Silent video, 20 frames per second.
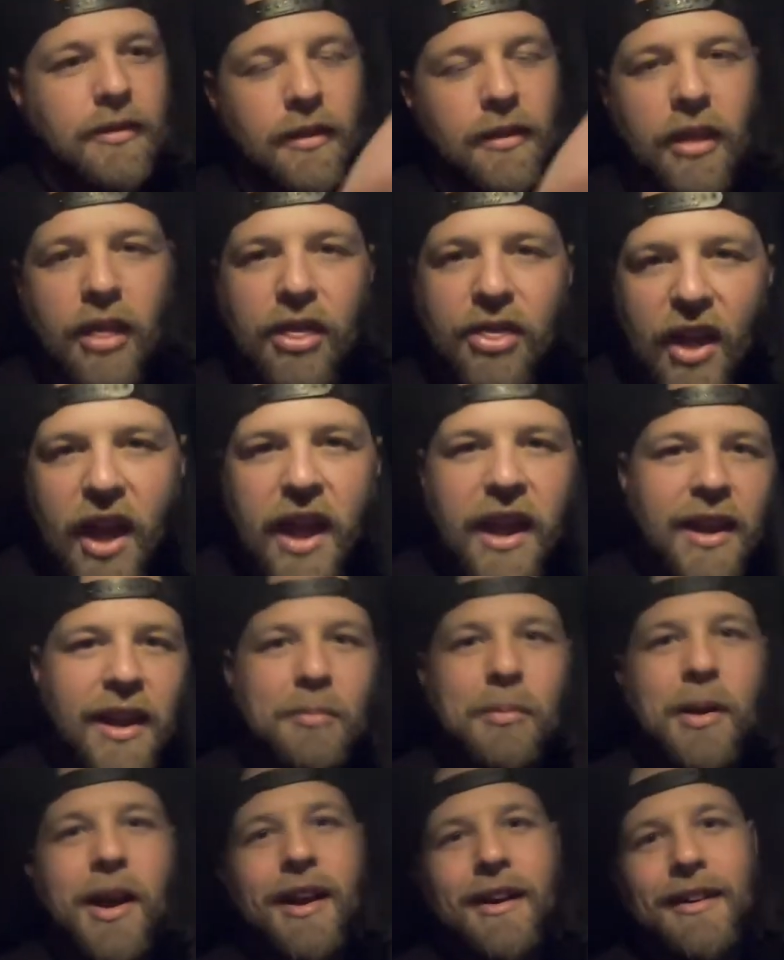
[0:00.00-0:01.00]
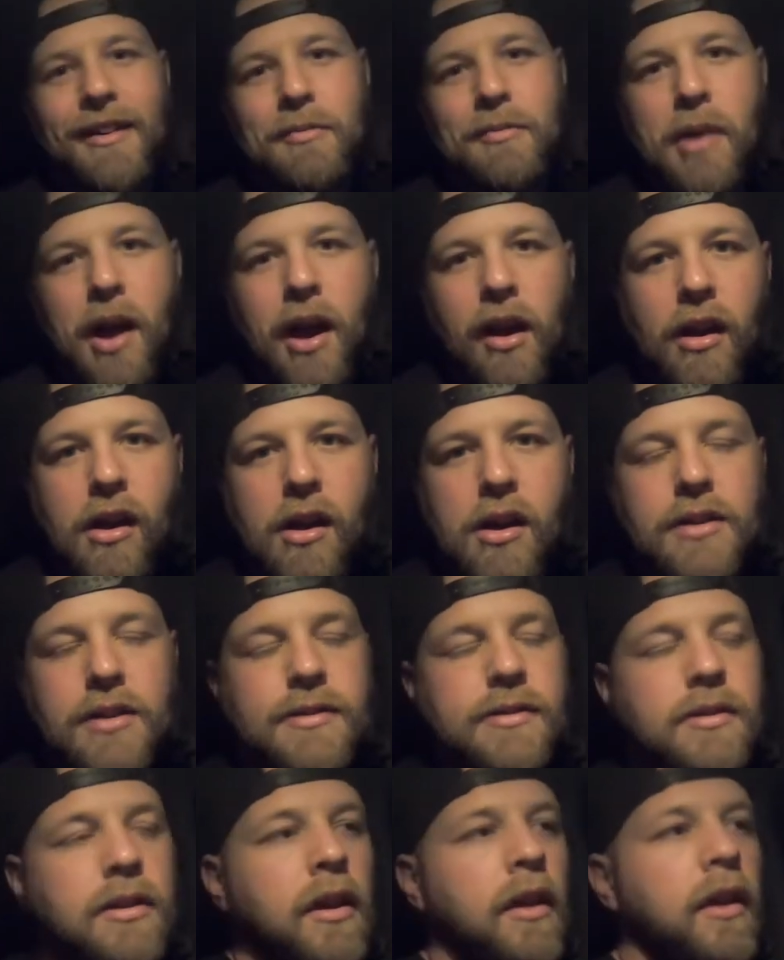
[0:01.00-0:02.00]
thing about
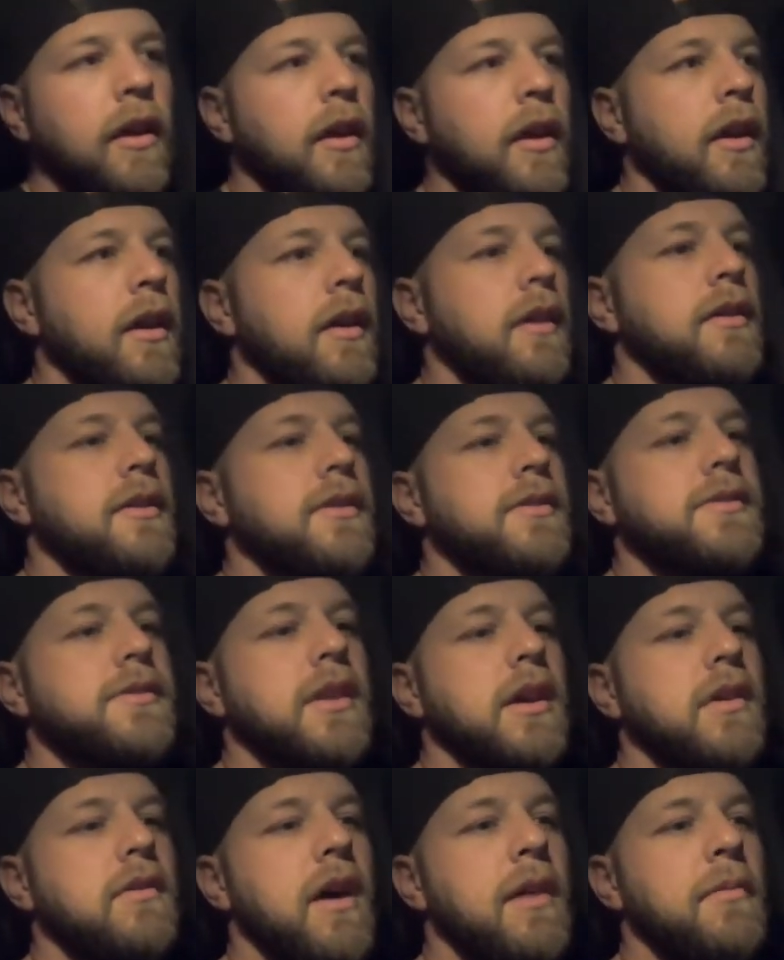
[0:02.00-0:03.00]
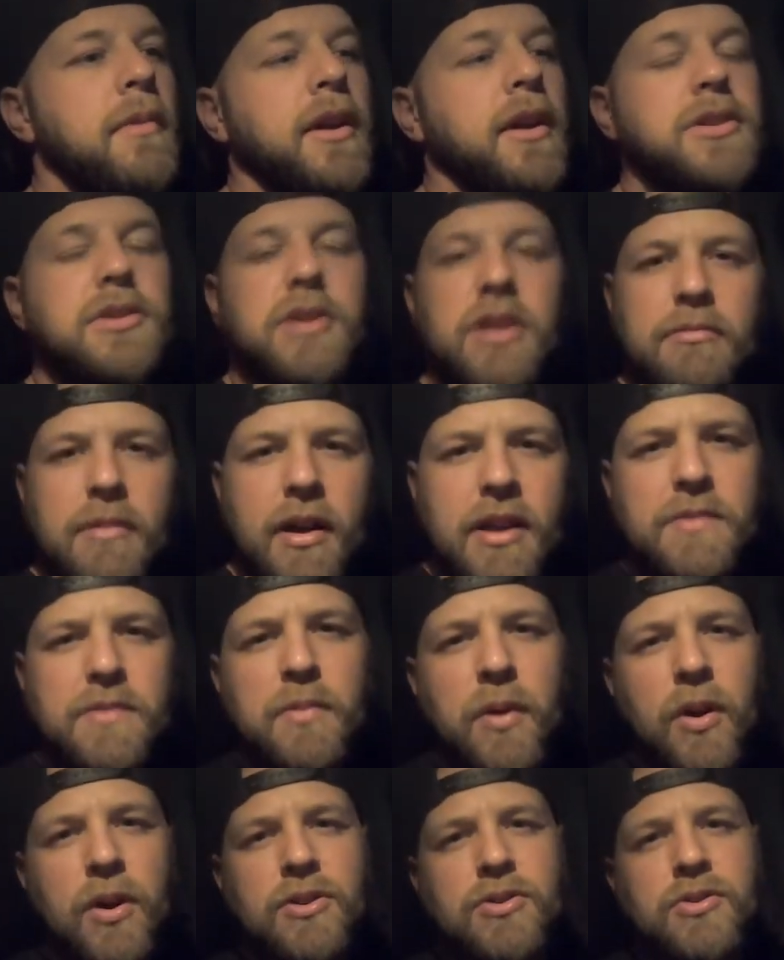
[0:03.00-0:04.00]
us. So I make sure that my
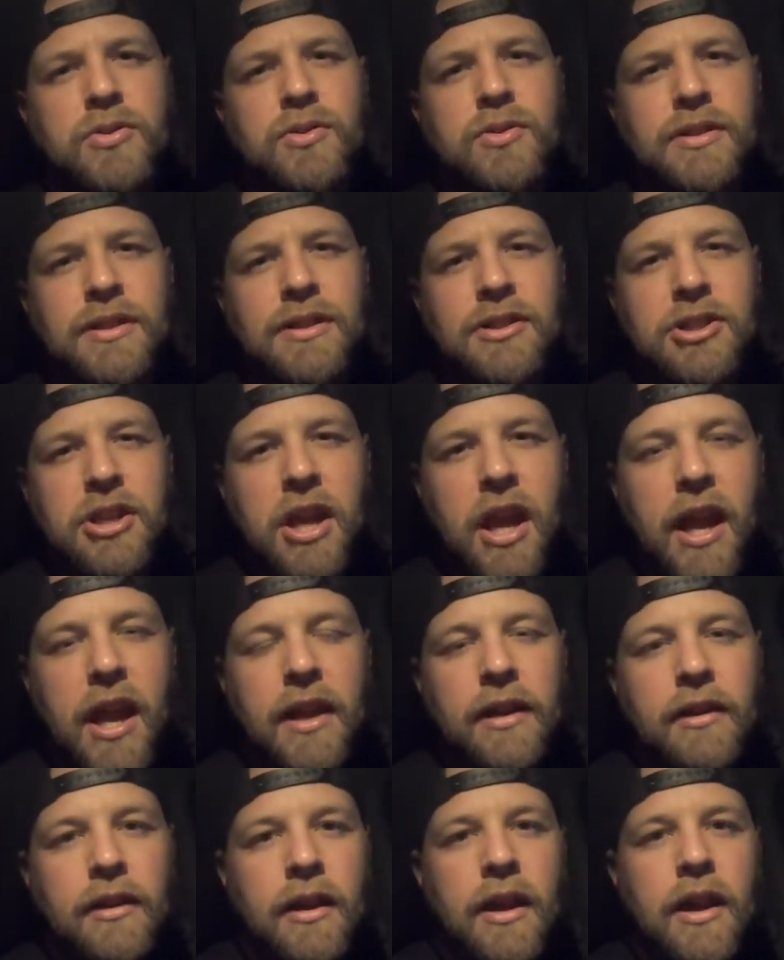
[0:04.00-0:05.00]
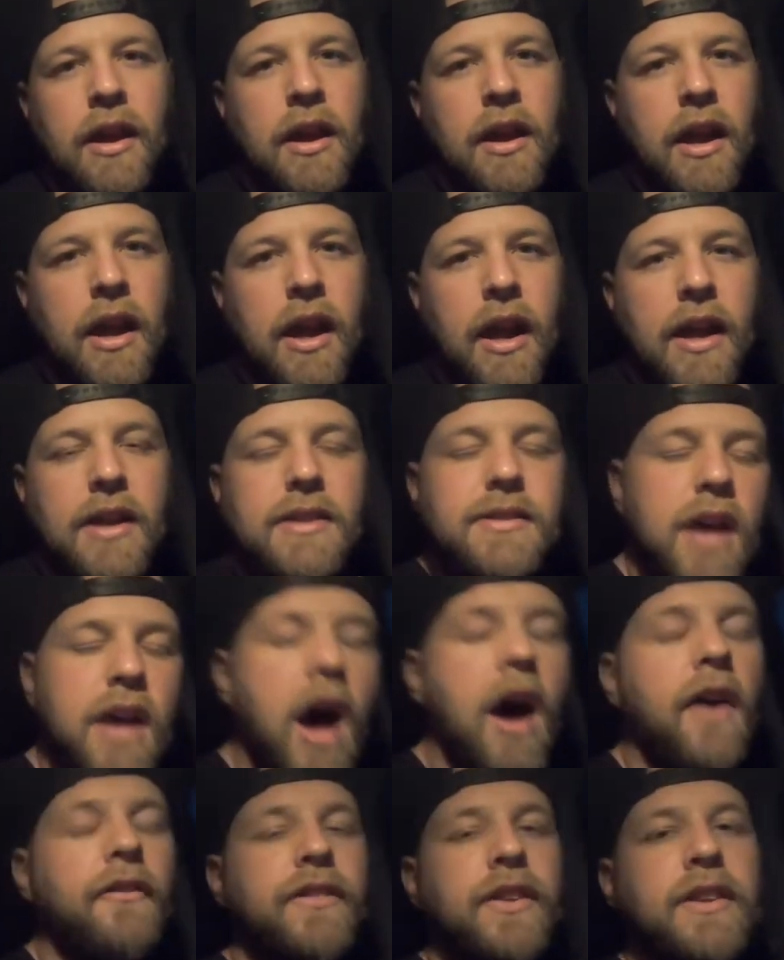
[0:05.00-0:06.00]
spiritual is in check as
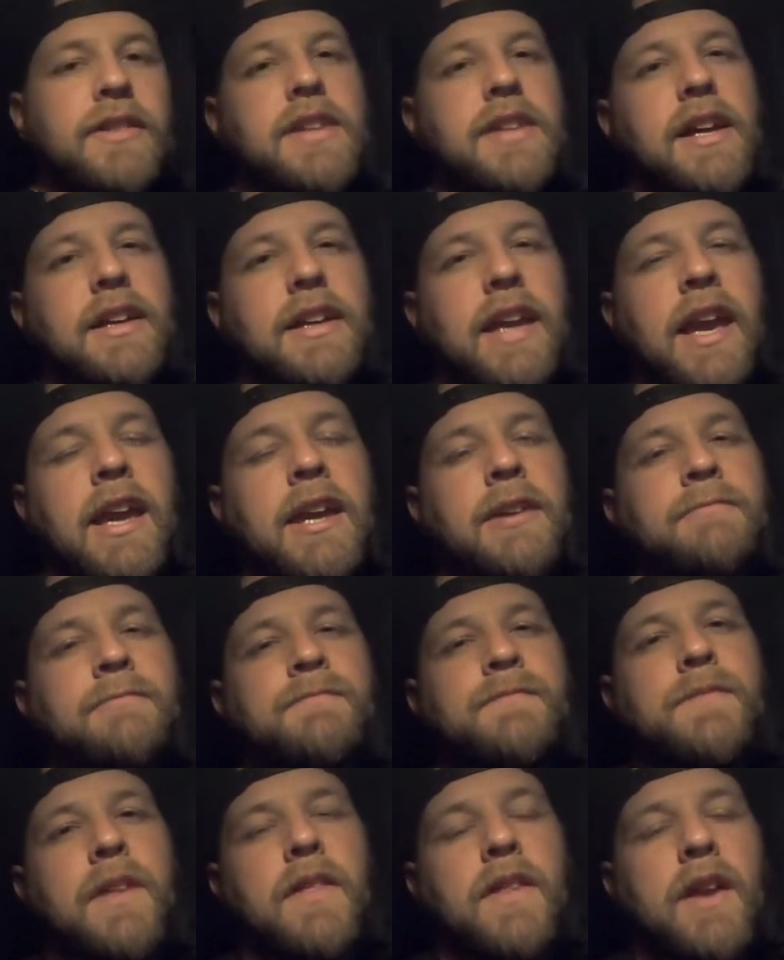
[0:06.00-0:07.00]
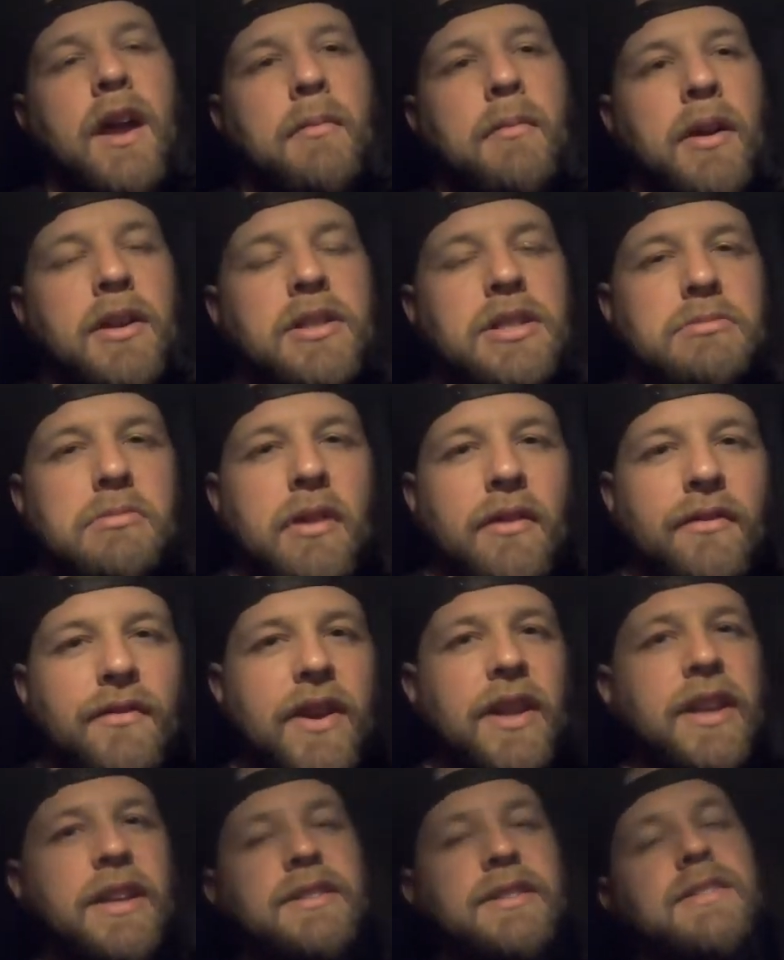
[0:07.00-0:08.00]
often as I can, and then I make sure my
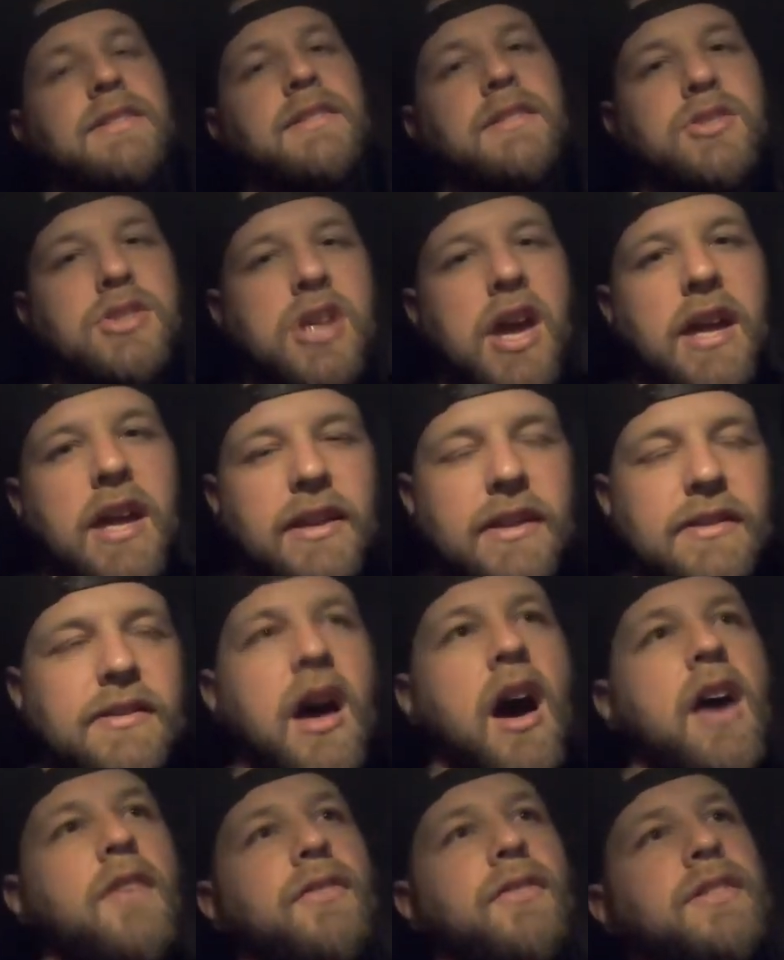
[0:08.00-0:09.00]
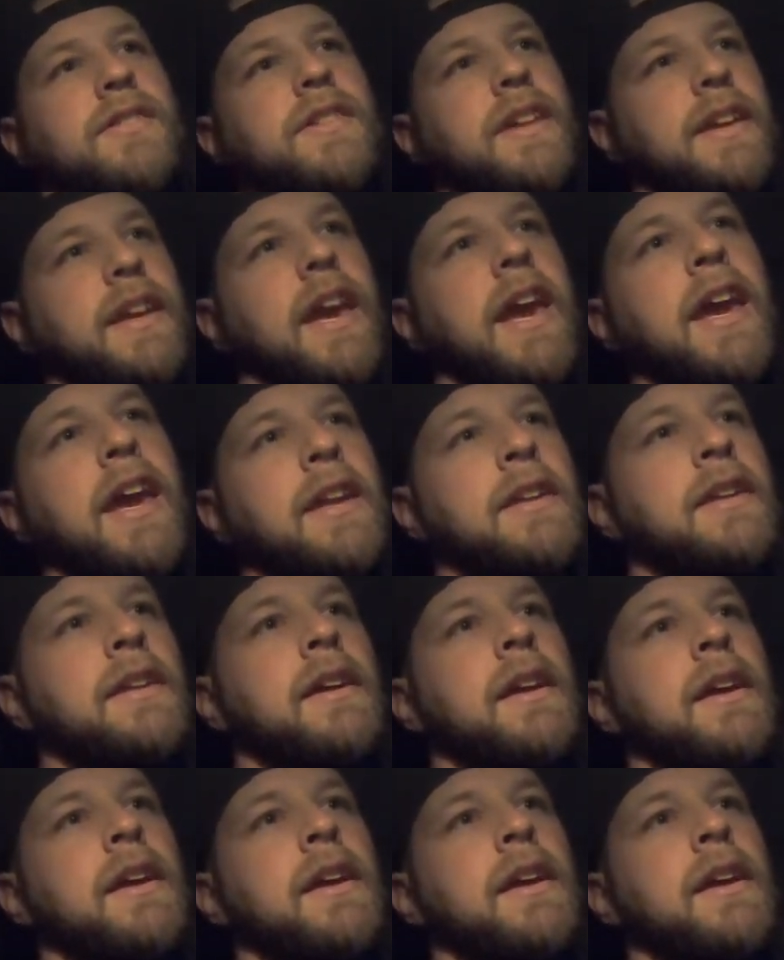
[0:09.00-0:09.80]
fitness is in check as often as I can,